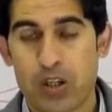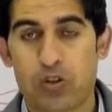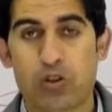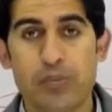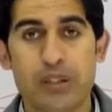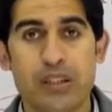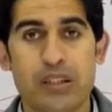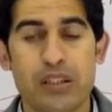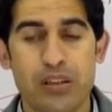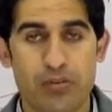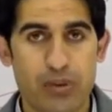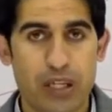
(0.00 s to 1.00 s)
So
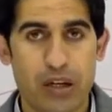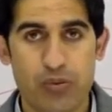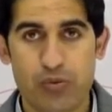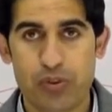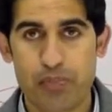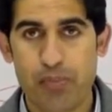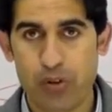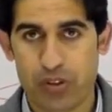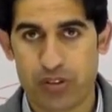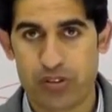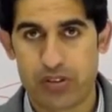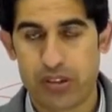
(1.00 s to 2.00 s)
we have 3
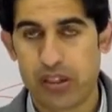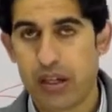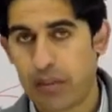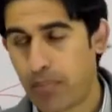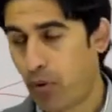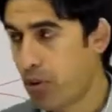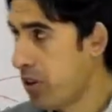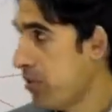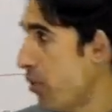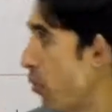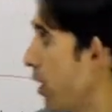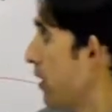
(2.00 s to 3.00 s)
points. Point
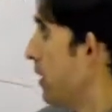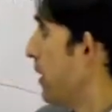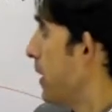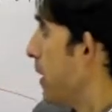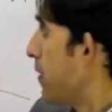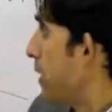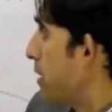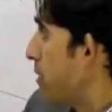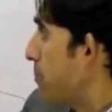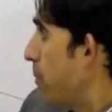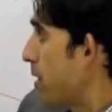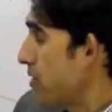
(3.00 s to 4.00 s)
number 1, that
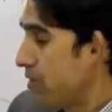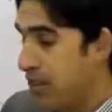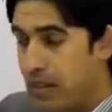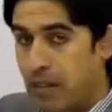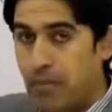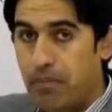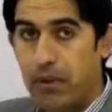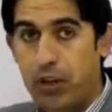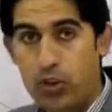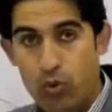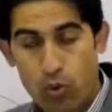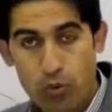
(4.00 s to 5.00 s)
must
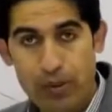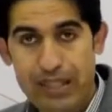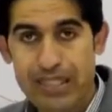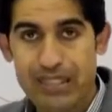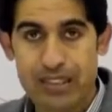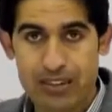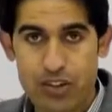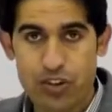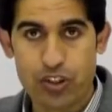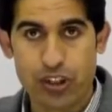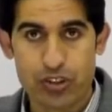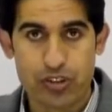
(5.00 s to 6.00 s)
normally doesn't
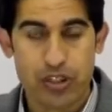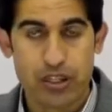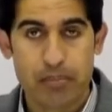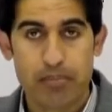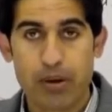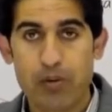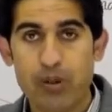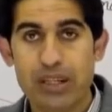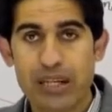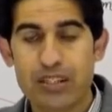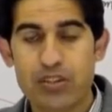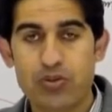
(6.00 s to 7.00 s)
change, but
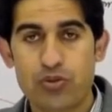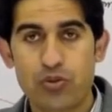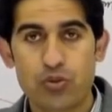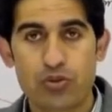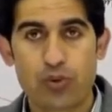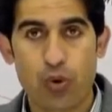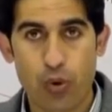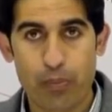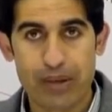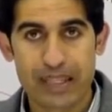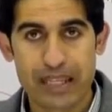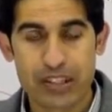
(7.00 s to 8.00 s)
when it is used for
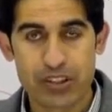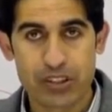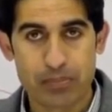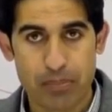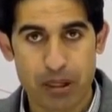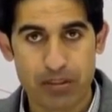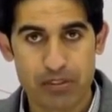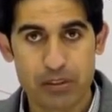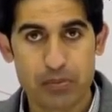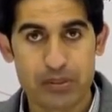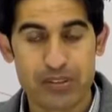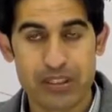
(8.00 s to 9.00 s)
obligation
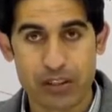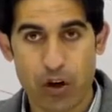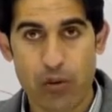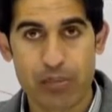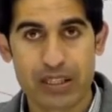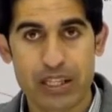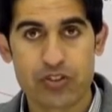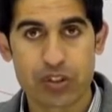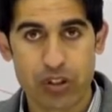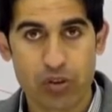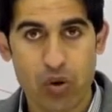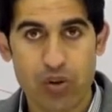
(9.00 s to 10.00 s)
purpose, means in
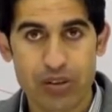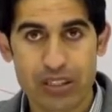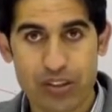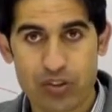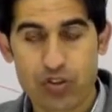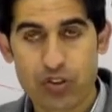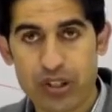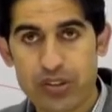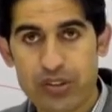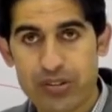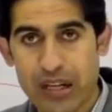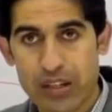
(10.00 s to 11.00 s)
obligation context,
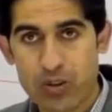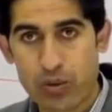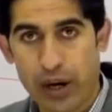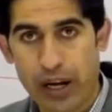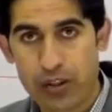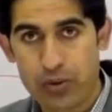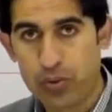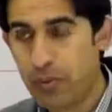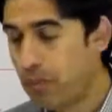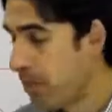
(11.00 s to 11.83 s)
changes into had to.